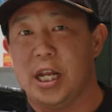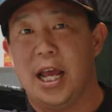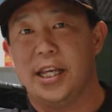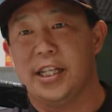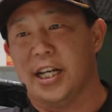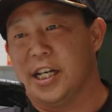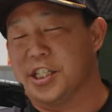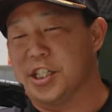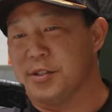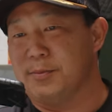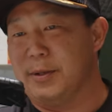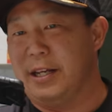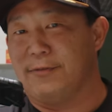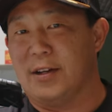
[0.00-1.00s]
Hey, you guys
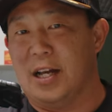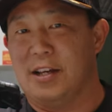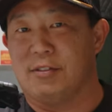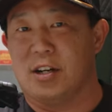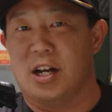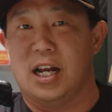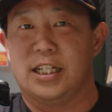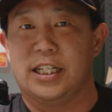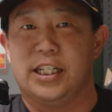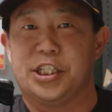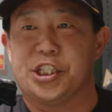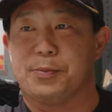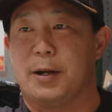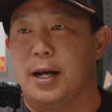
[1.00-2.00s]
just made five grand
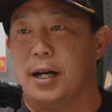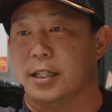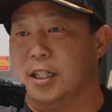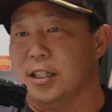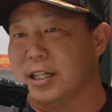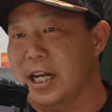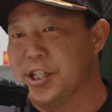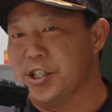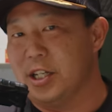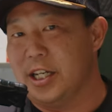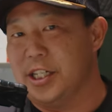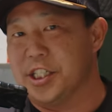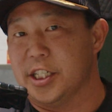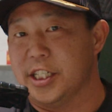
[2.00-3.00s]
each, bro.
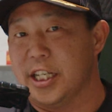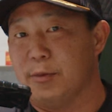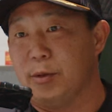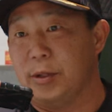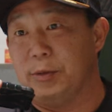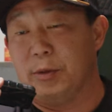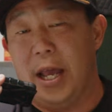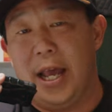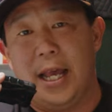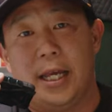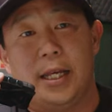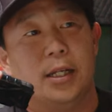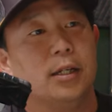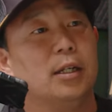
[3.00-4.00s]
Congratulations. And we,
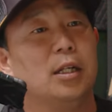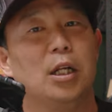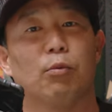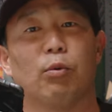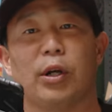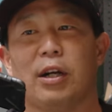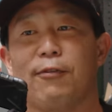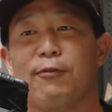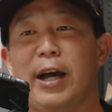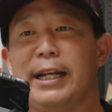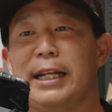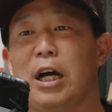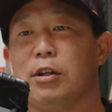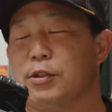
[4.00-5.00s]
hey, we're going to
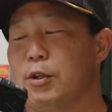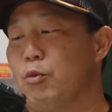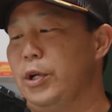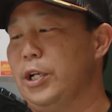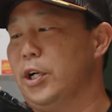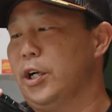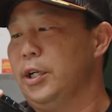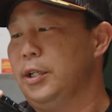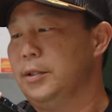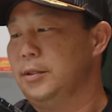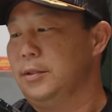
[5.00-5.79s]
find out the winner.